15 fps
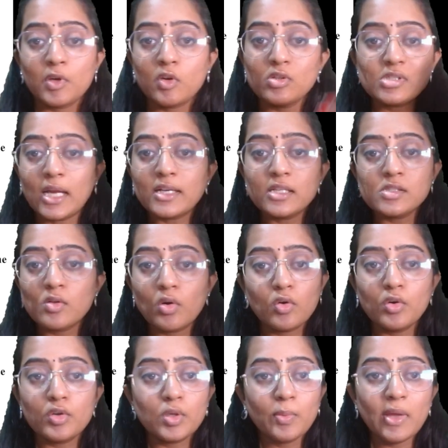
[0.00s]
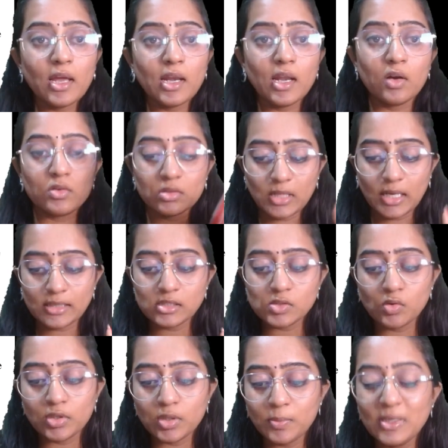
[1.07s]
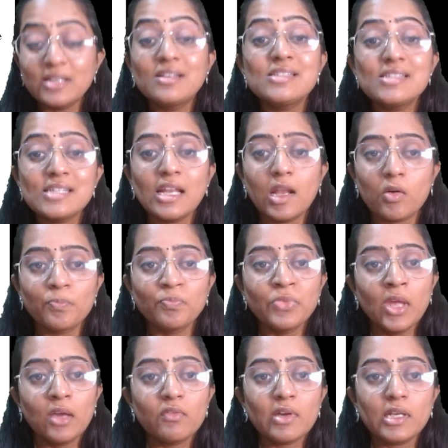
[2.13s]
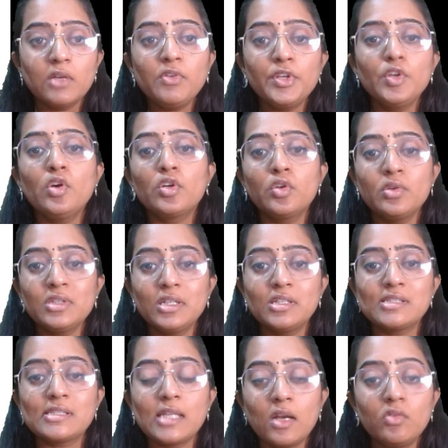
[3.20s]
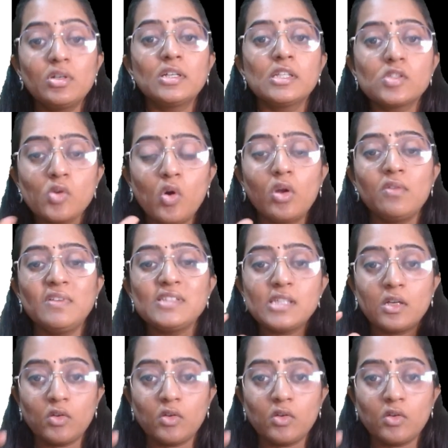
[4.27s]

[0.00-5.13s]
because that is not going to be allowed. That is going to be disallowed. Whenever you are doing the disallowed, it is always